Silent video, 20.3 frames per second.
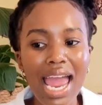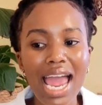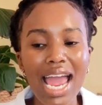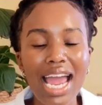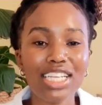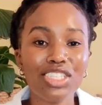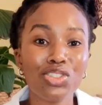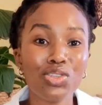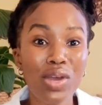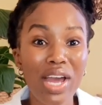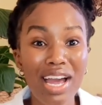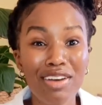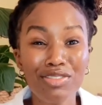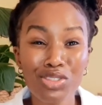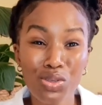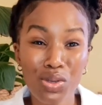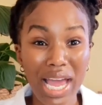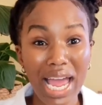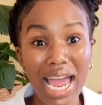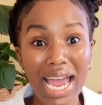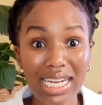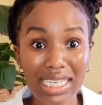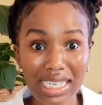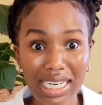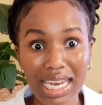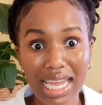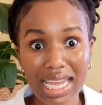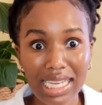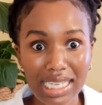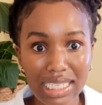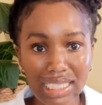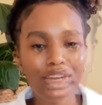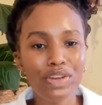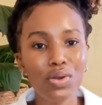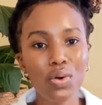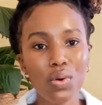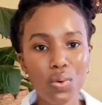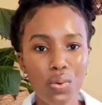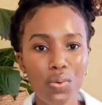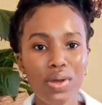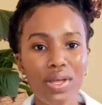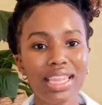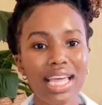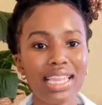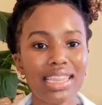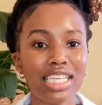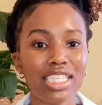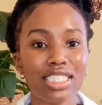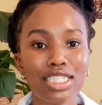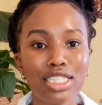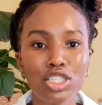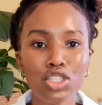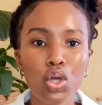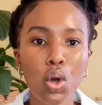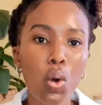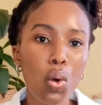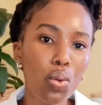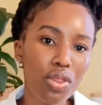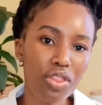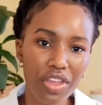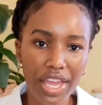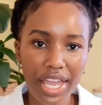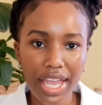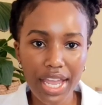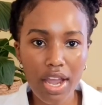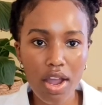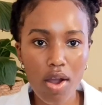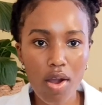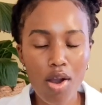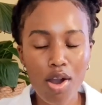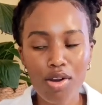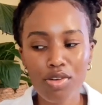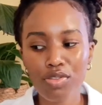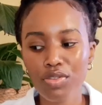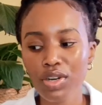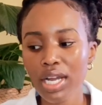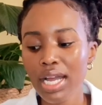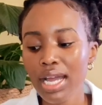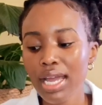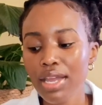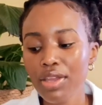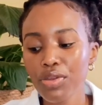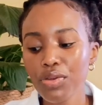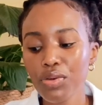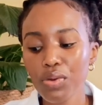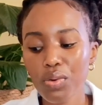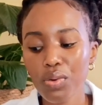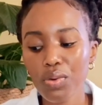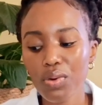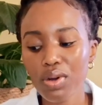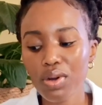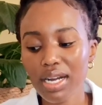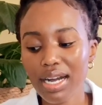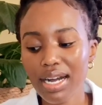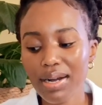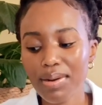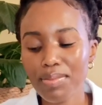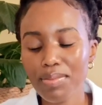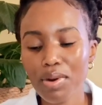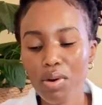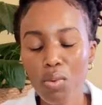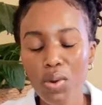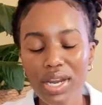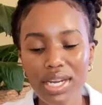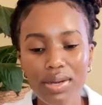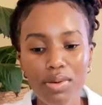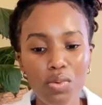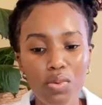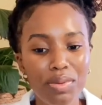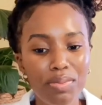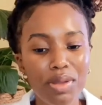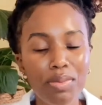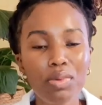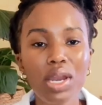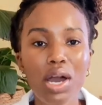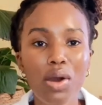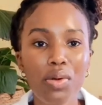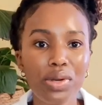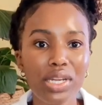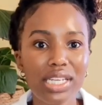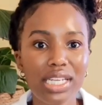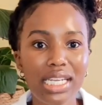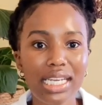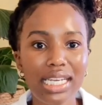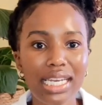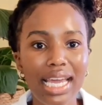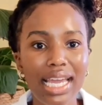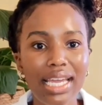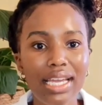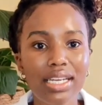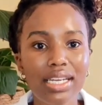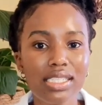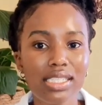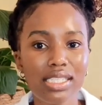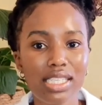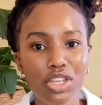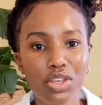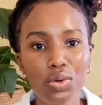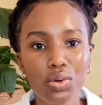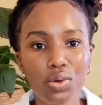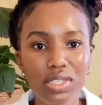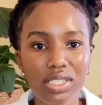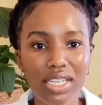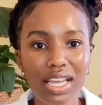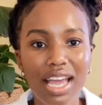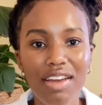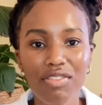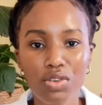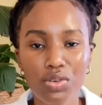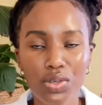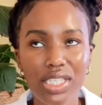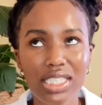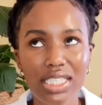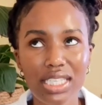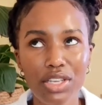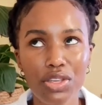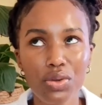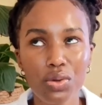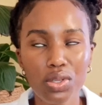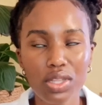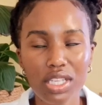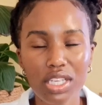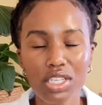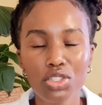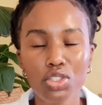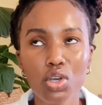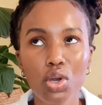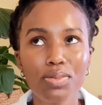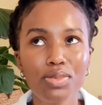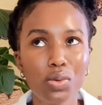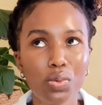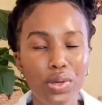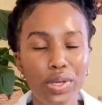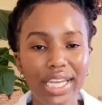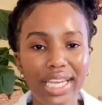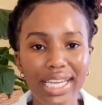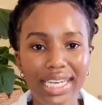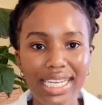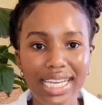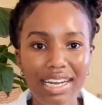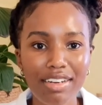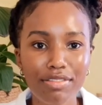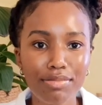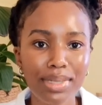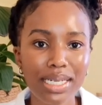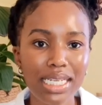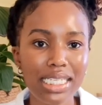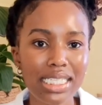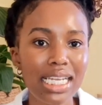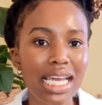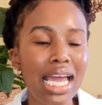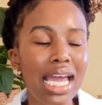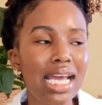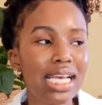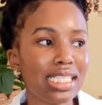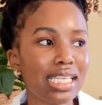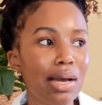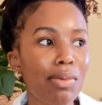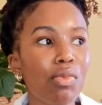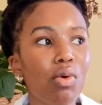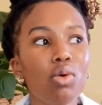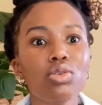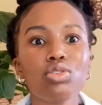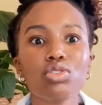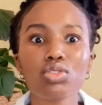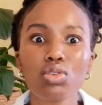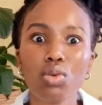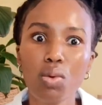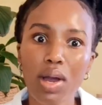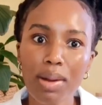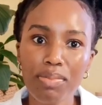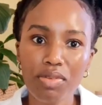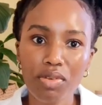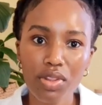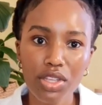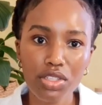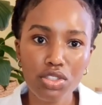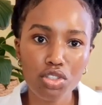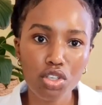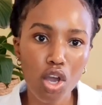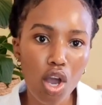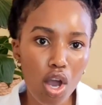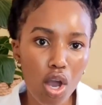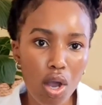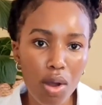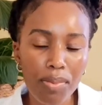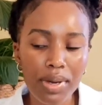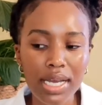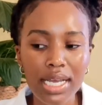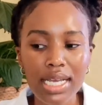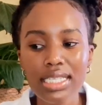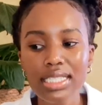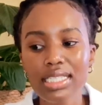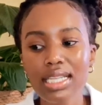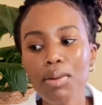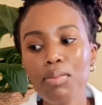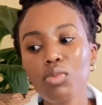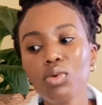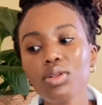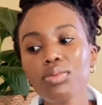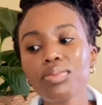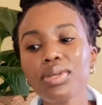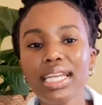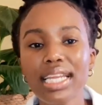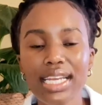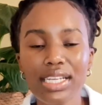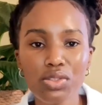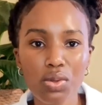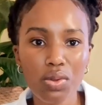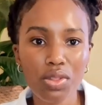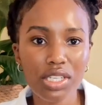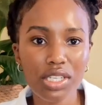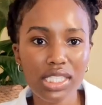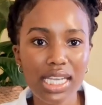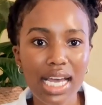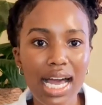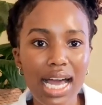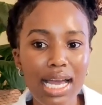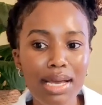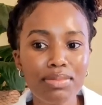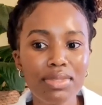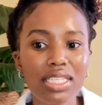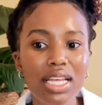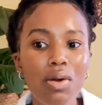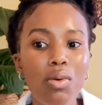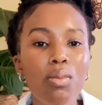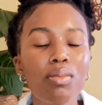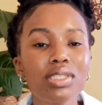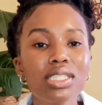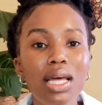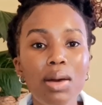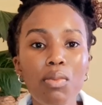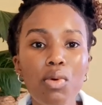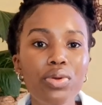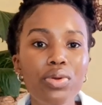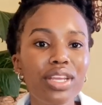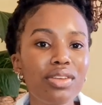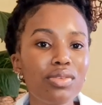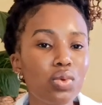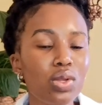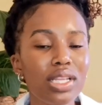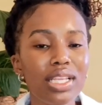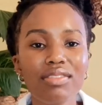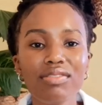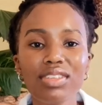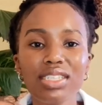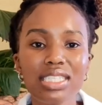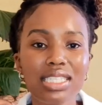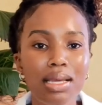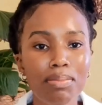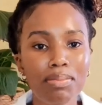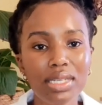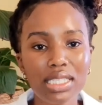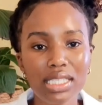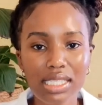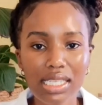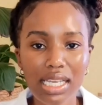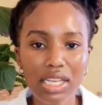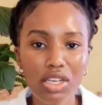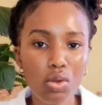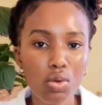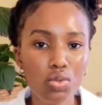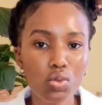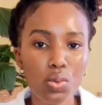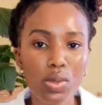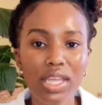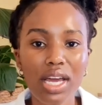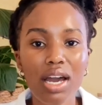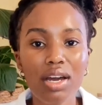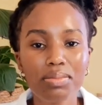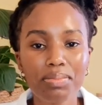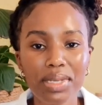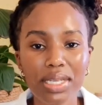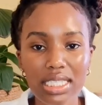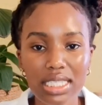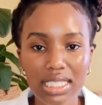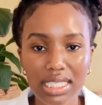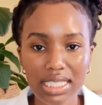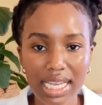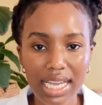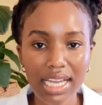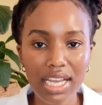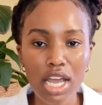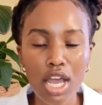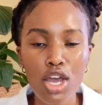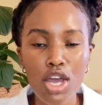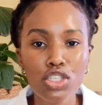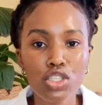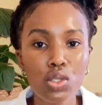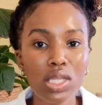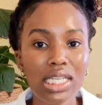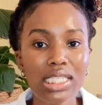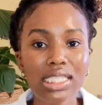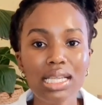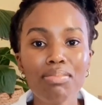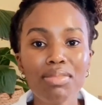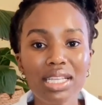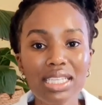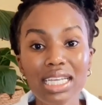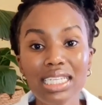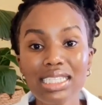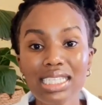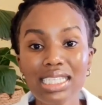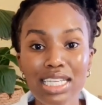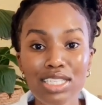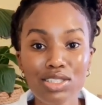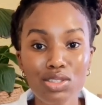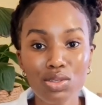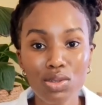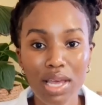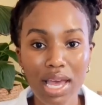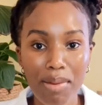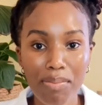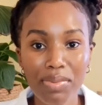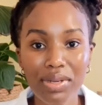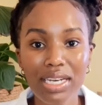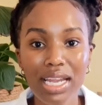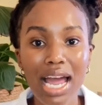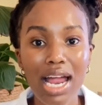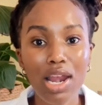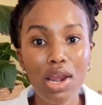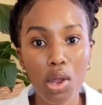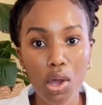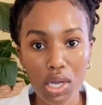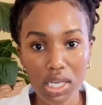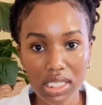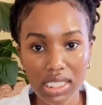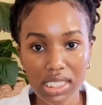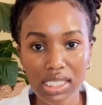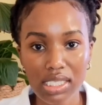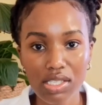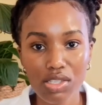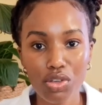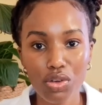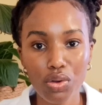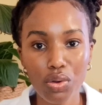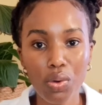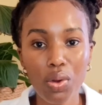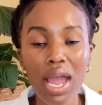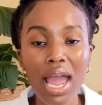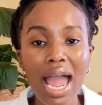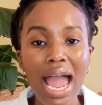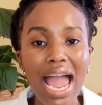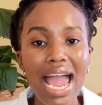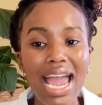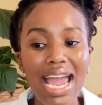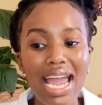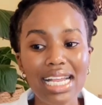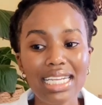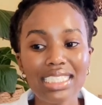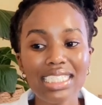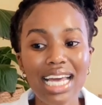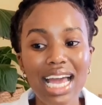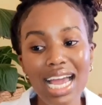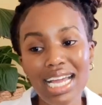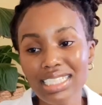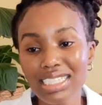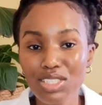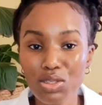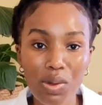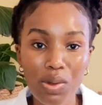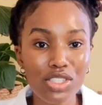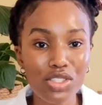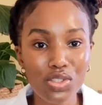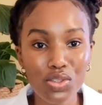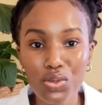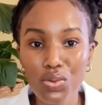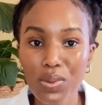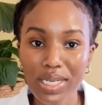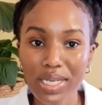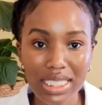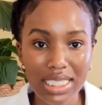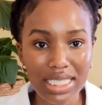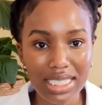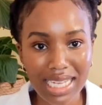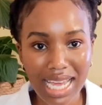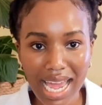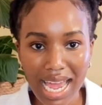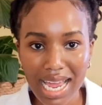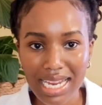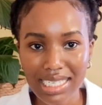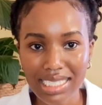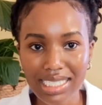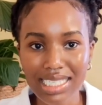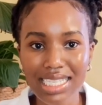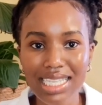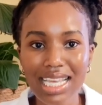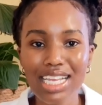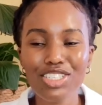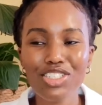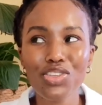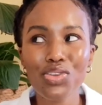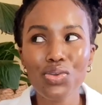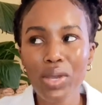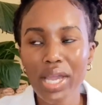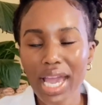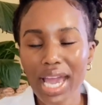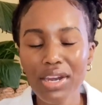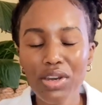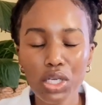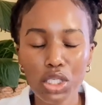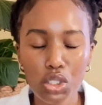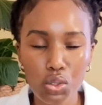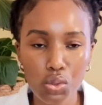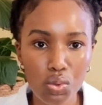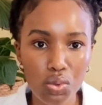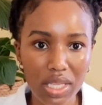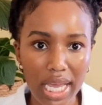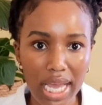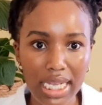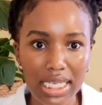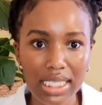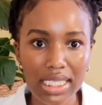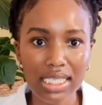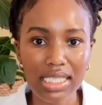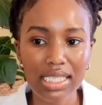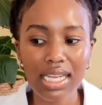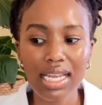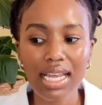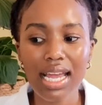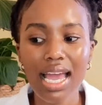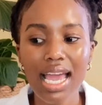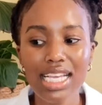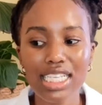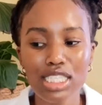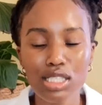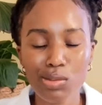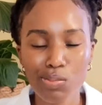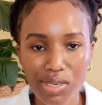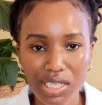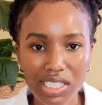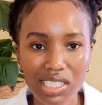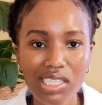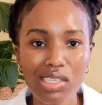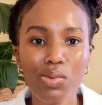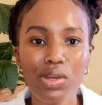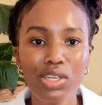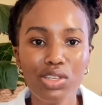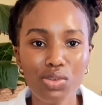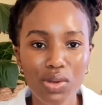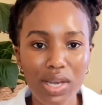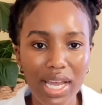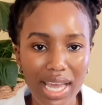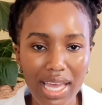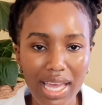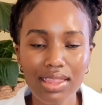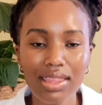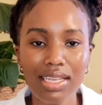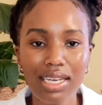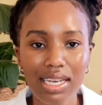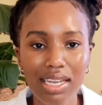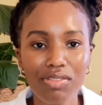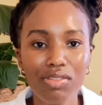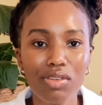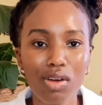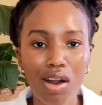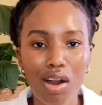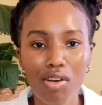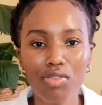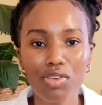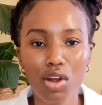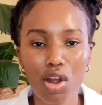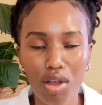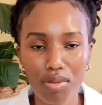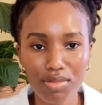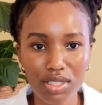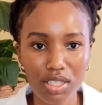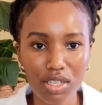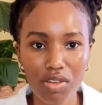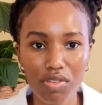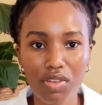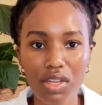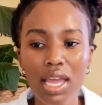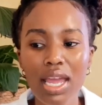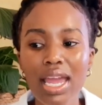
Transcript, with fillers: and you have to act like i know that there's this whole thing of you know um, when when people are already like secured they have already secured their jobs or working in government some won't show up for the job some will be late all the time some someone will even submit sick notes without being sick so that's something that tends to happen a lot you know and i just want you to understand that you cannot do that especially when you are at the level of ComServe.